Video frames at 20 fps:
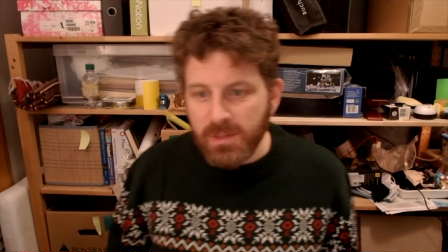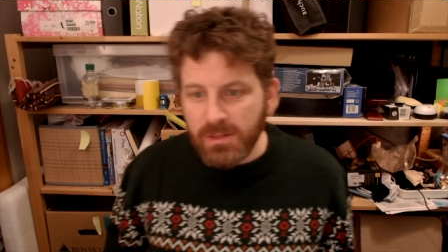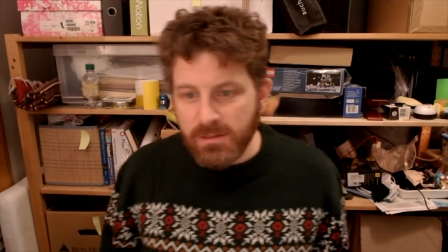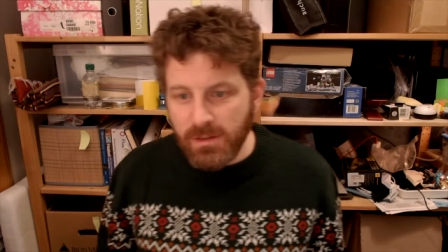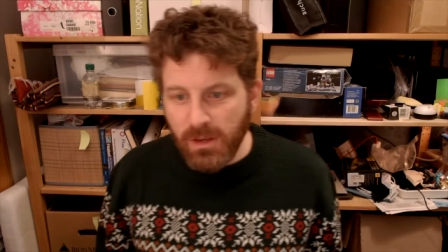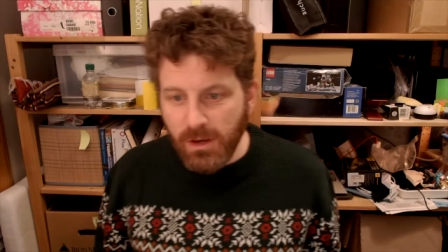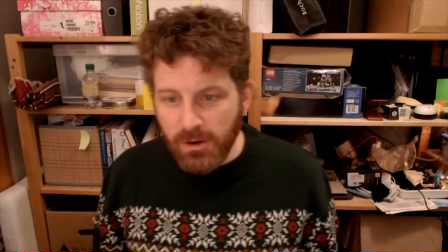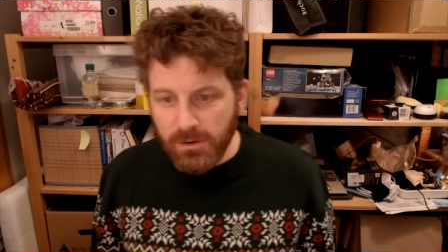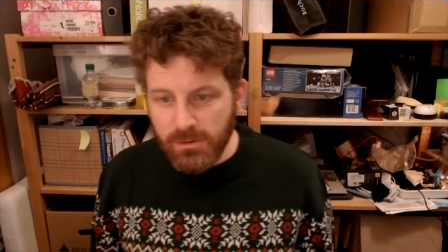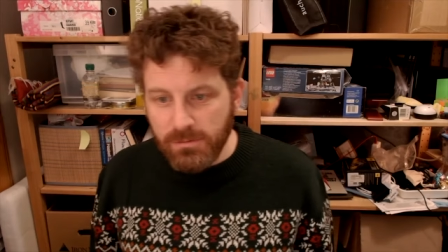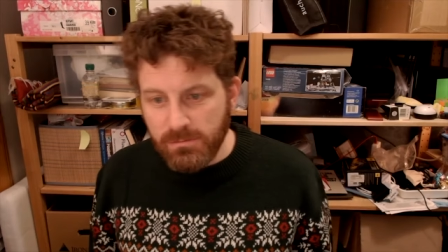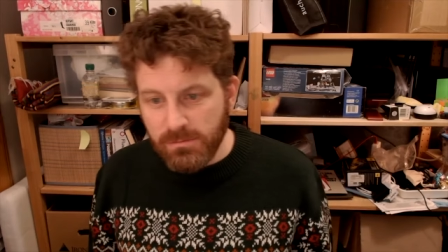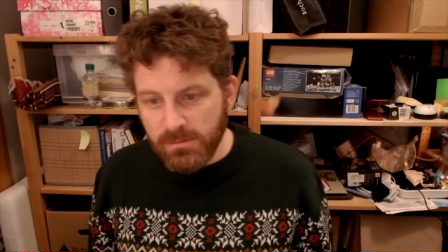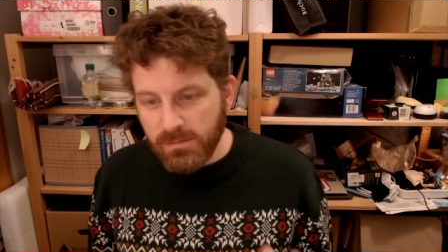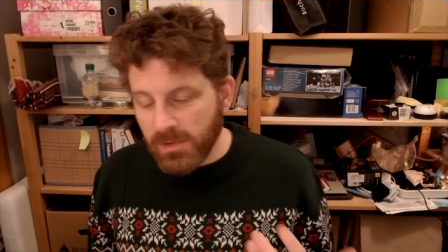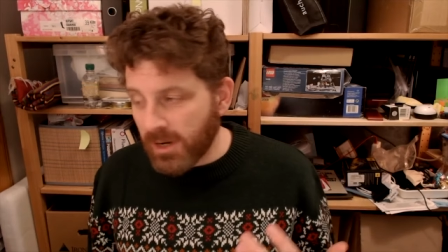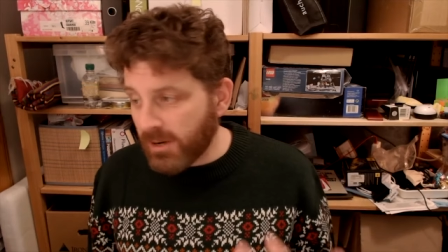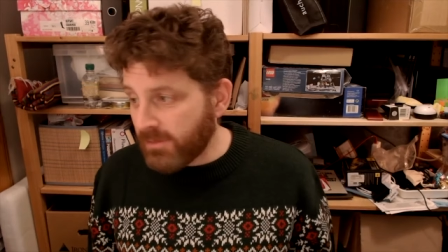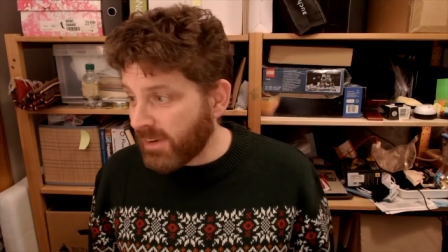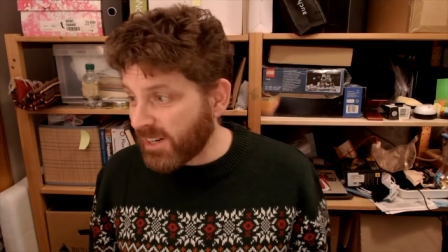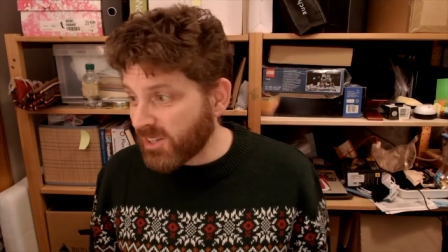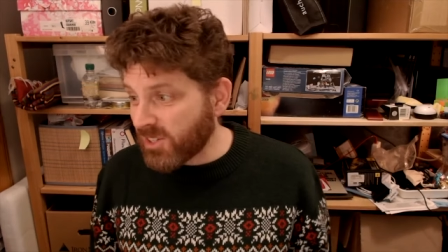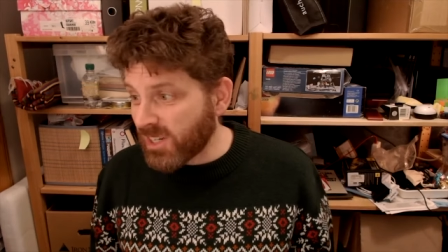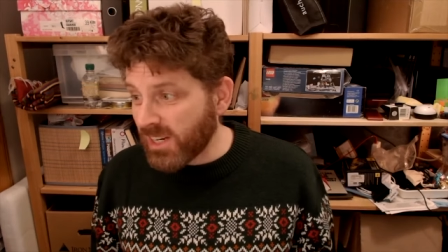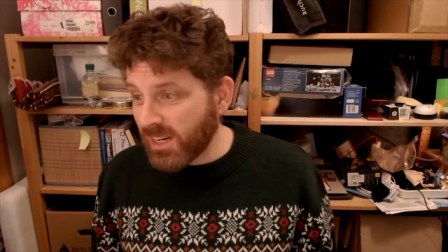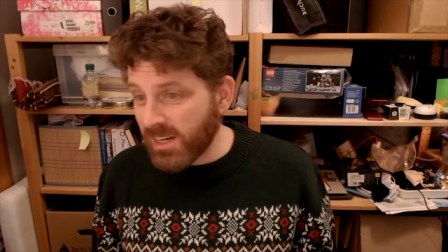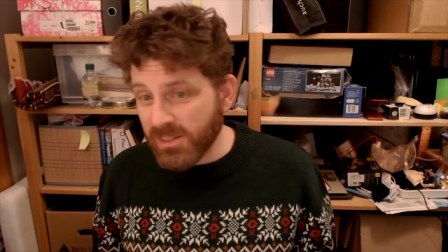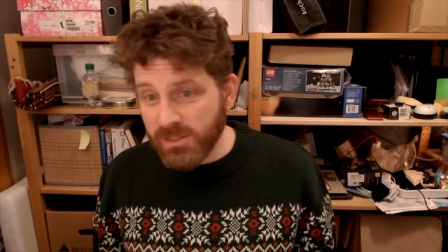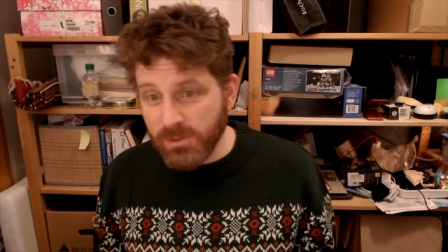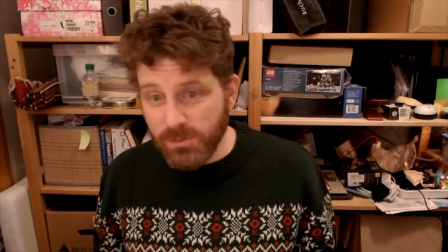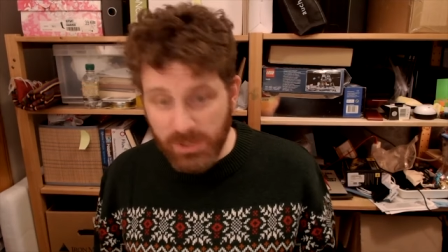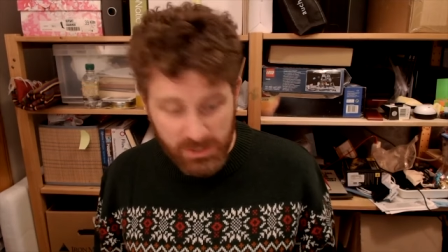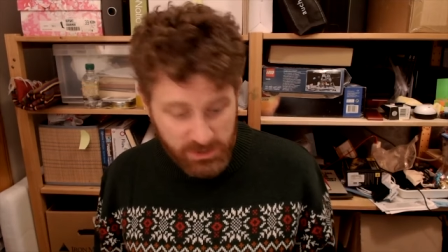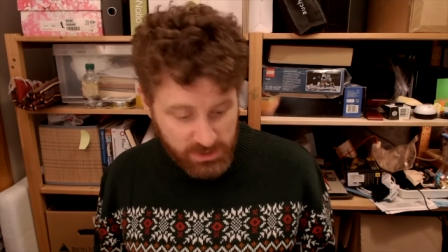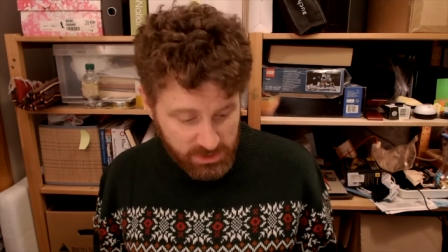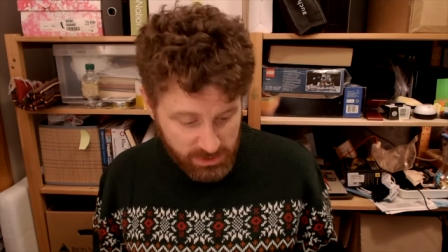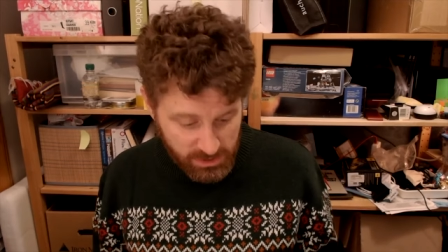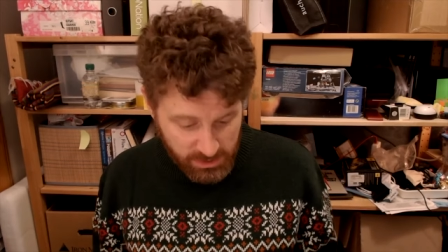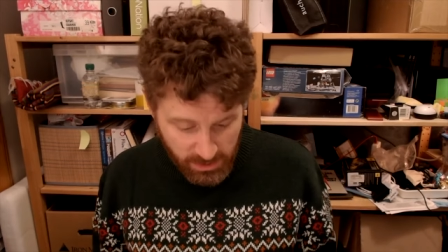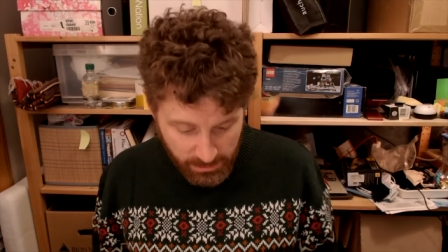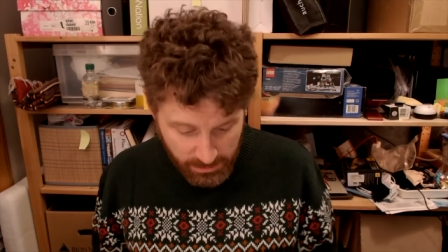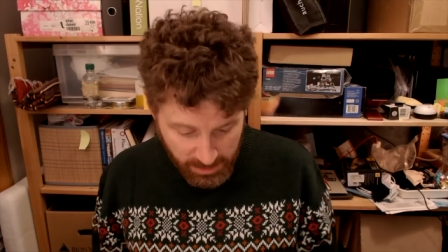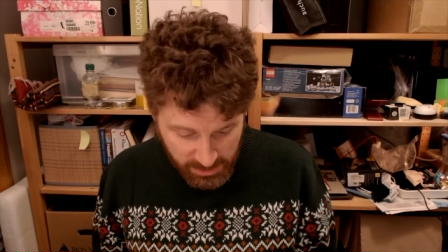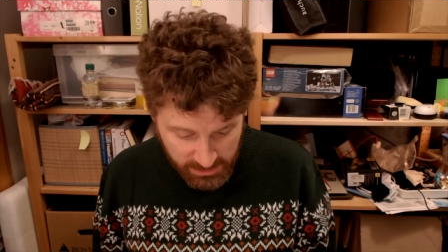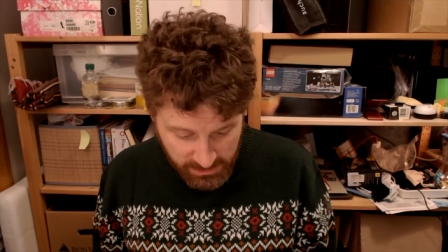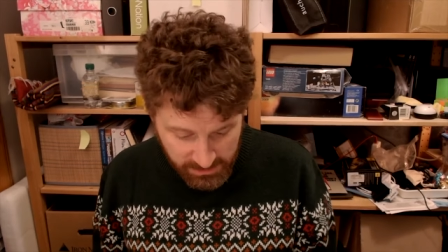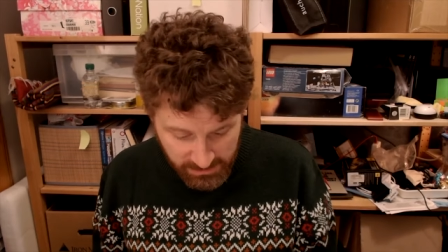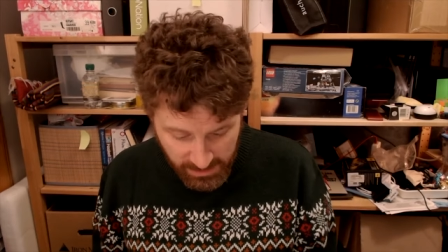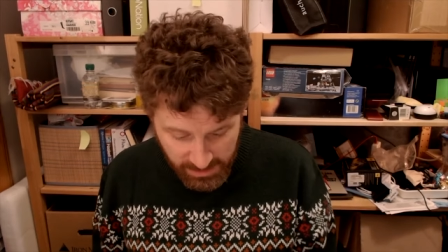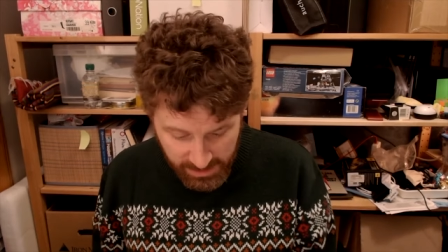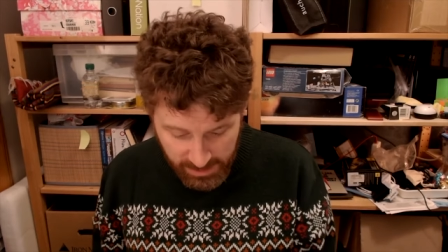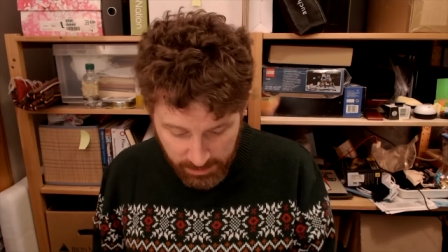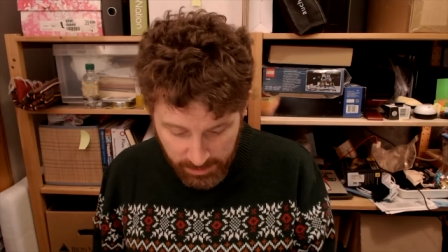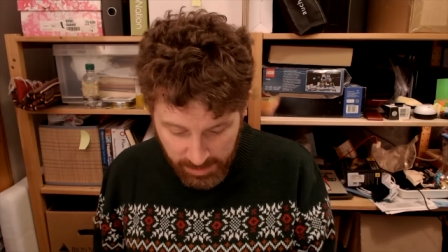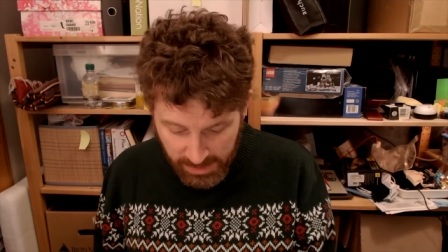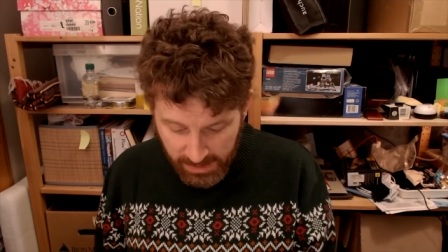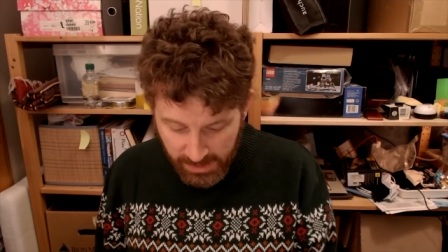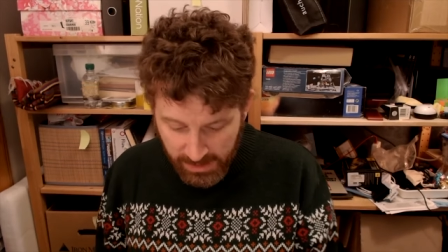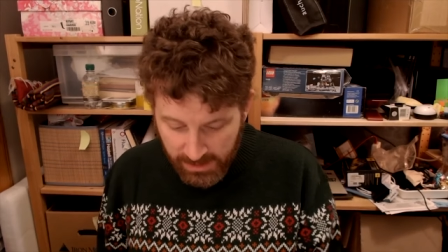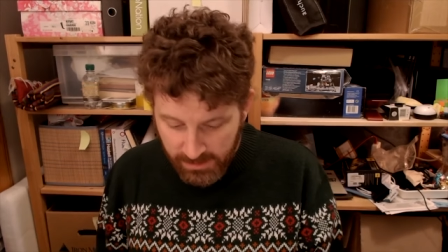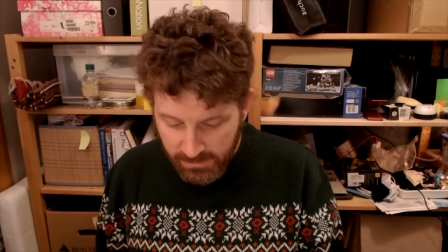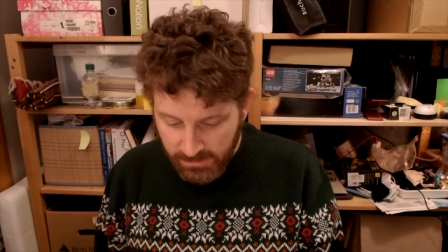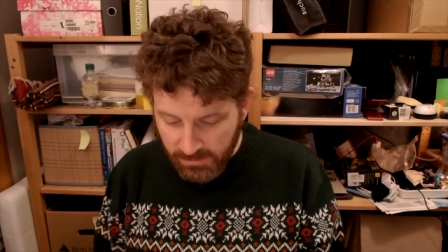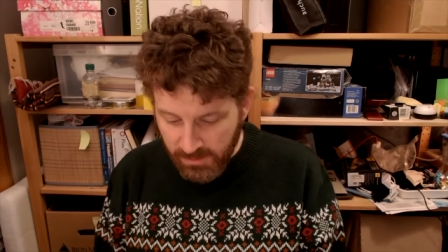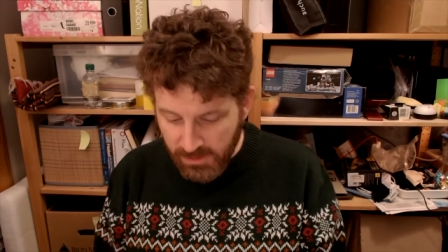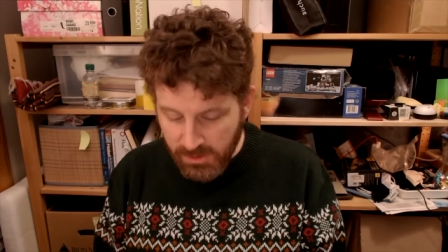So eventually I switched to a much finer pen.